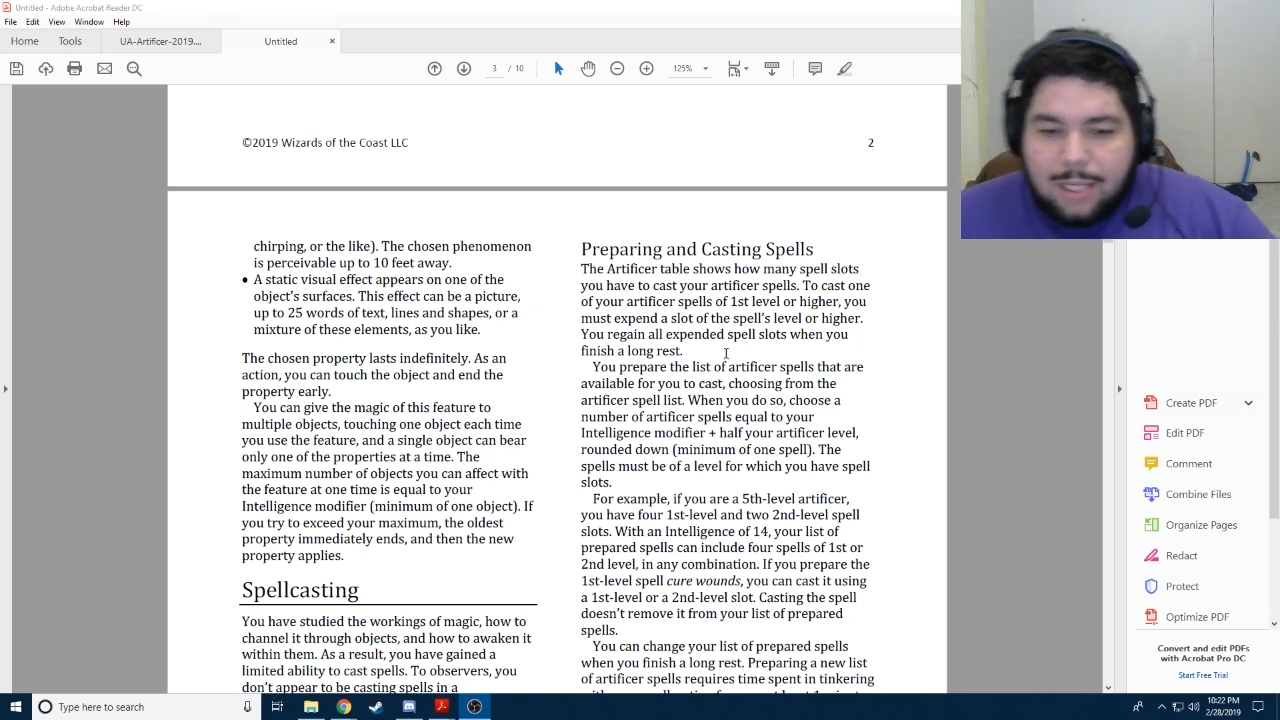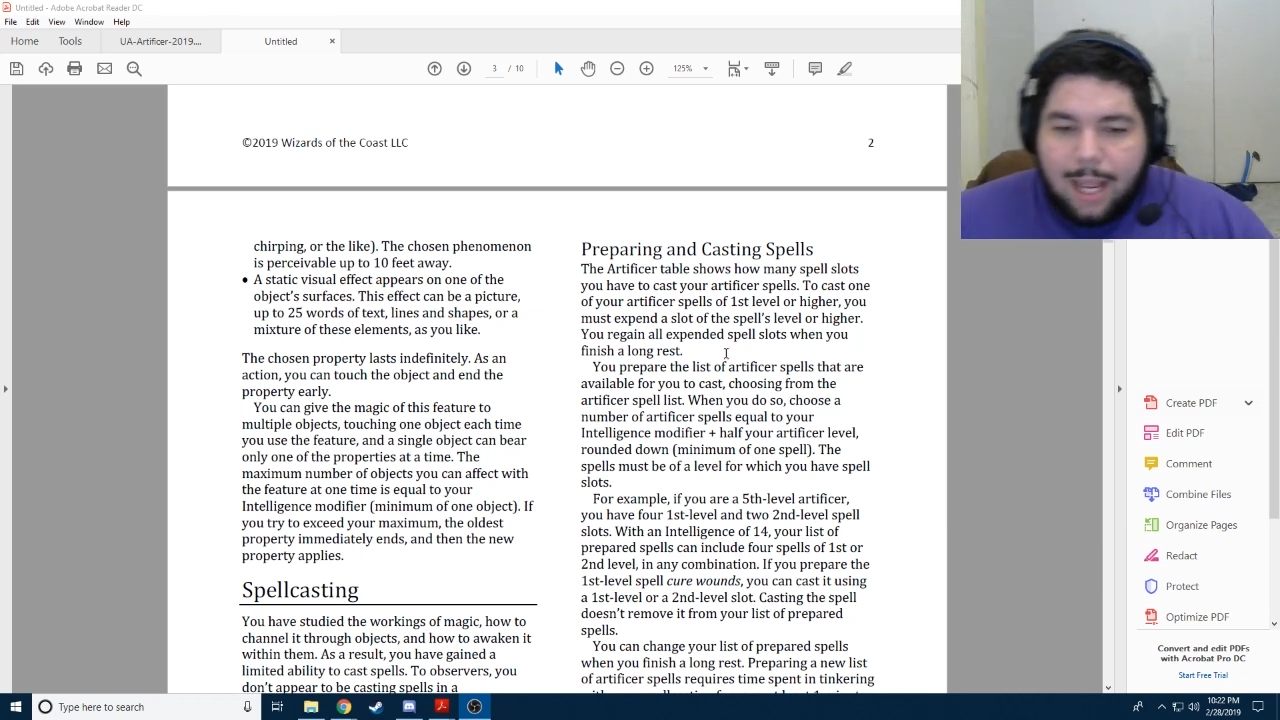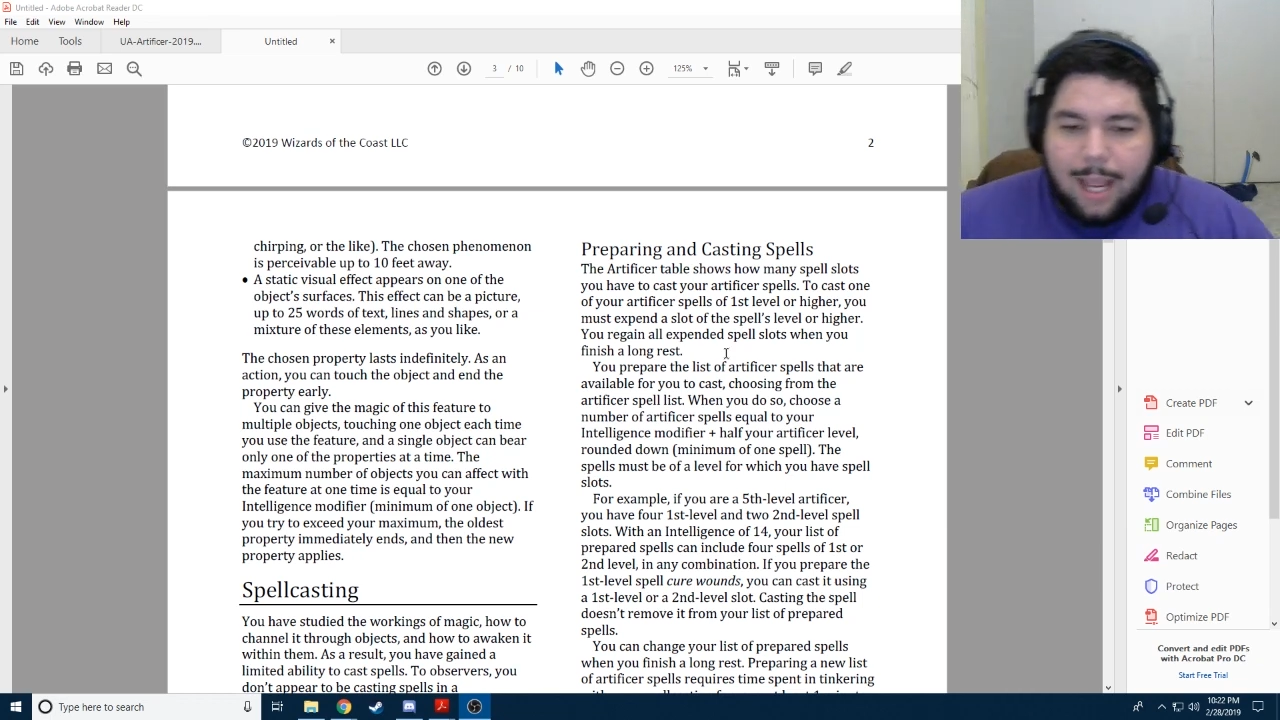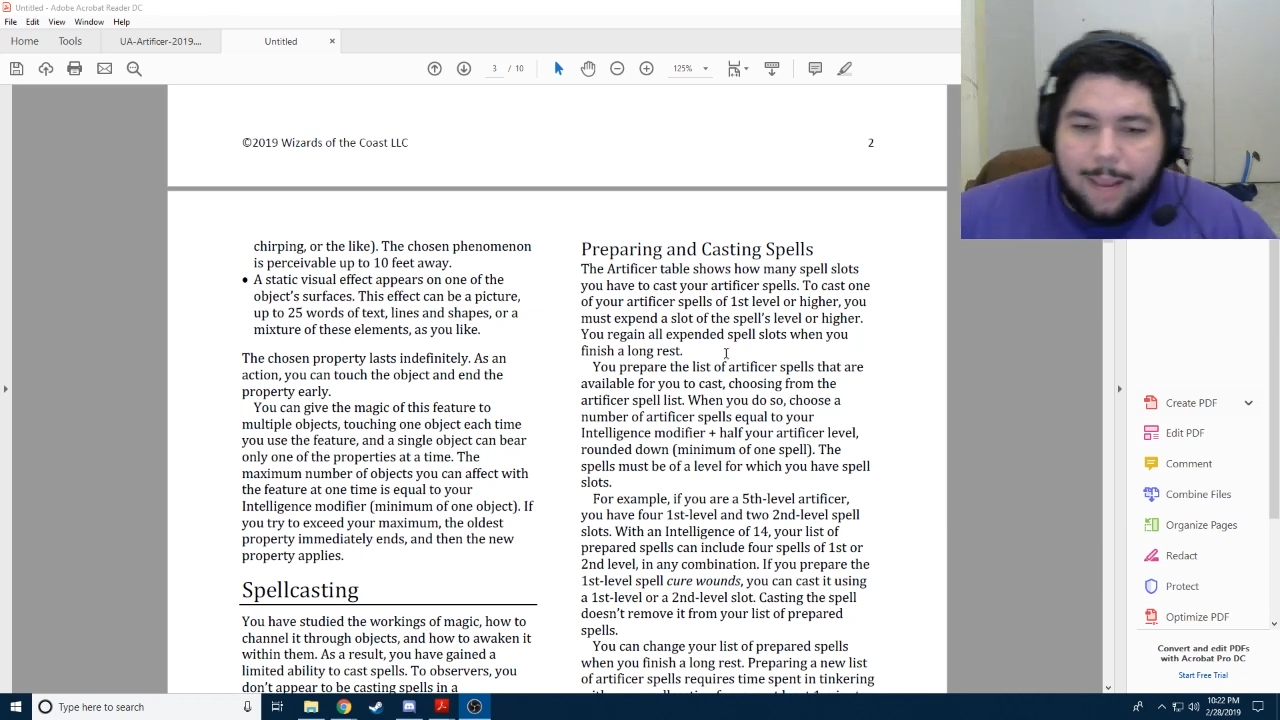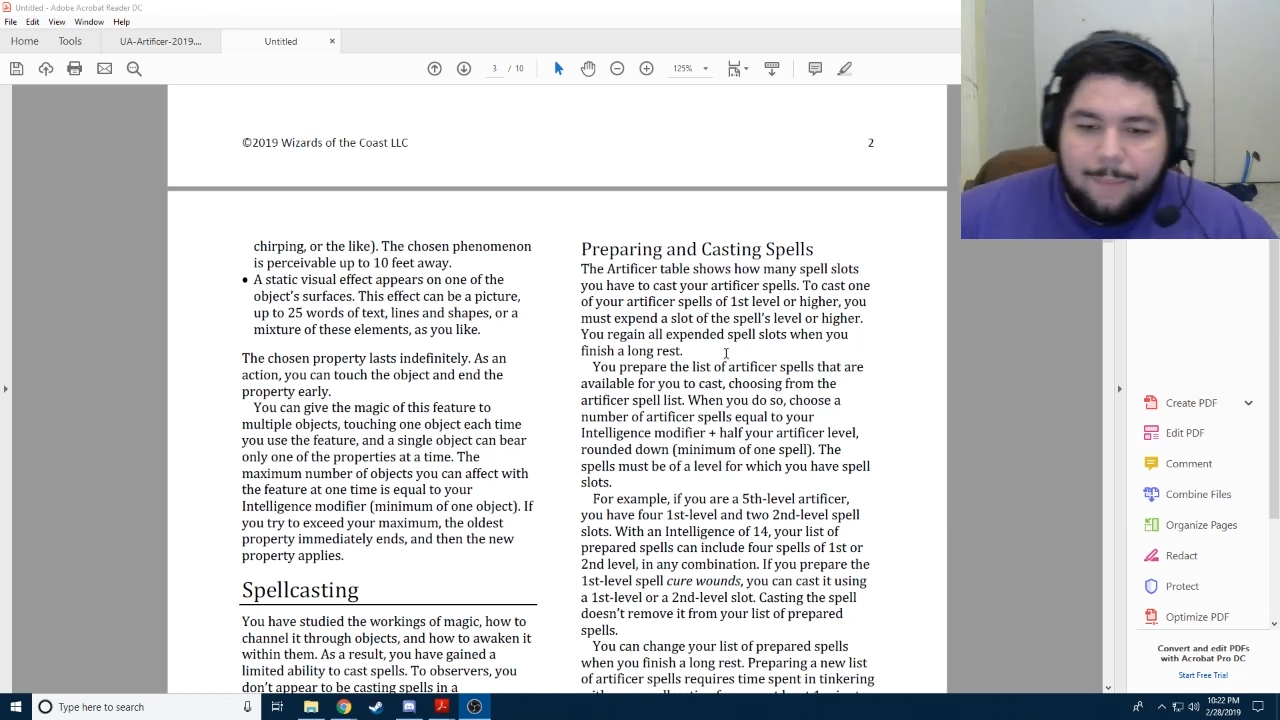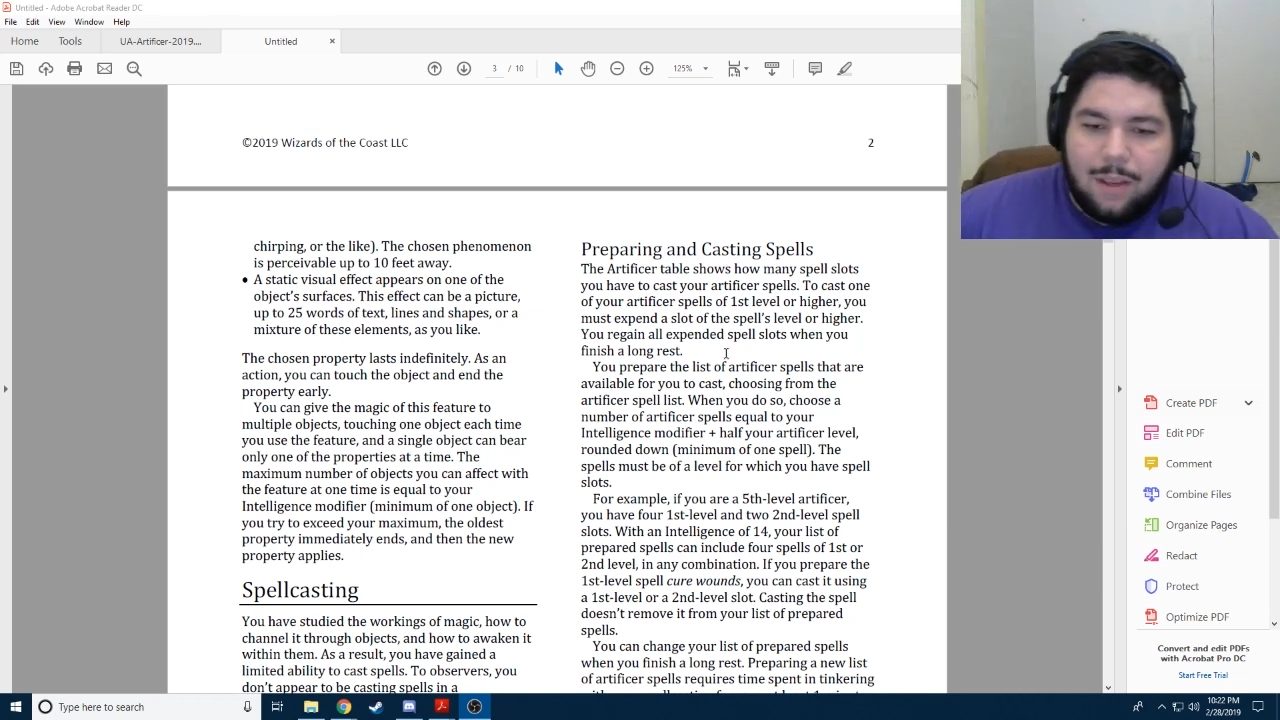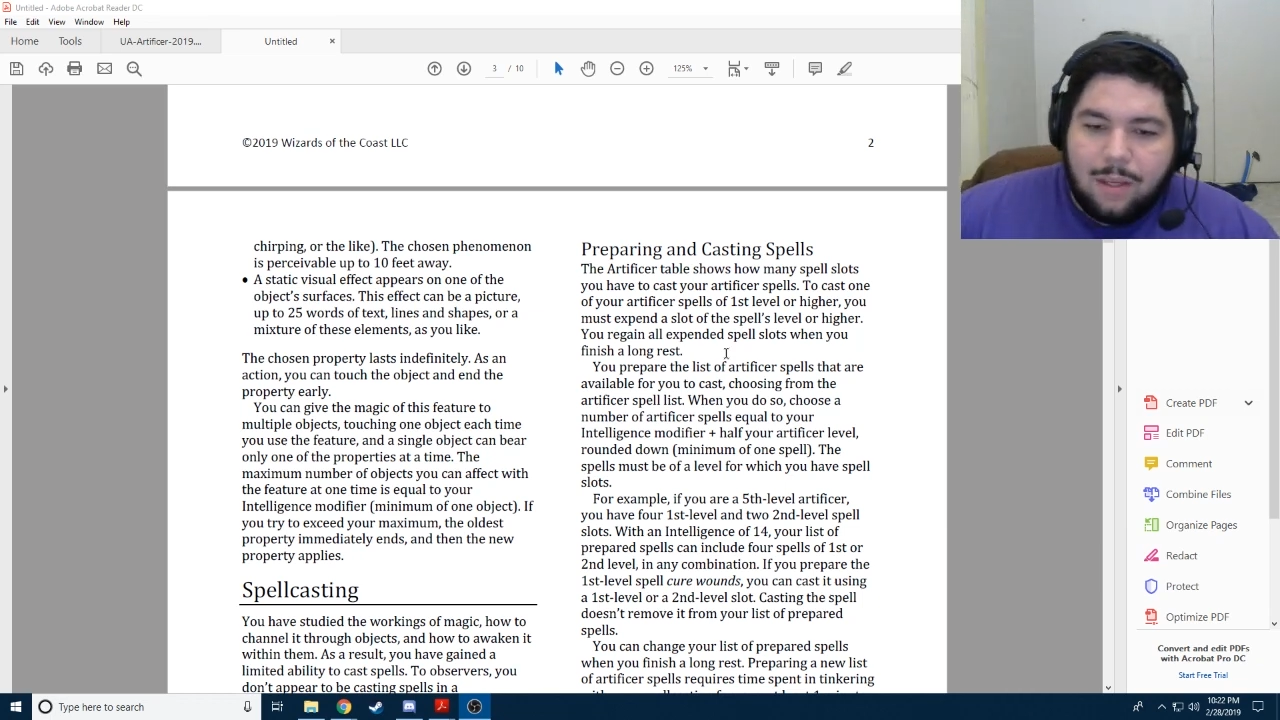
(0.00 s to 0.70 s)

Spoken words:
time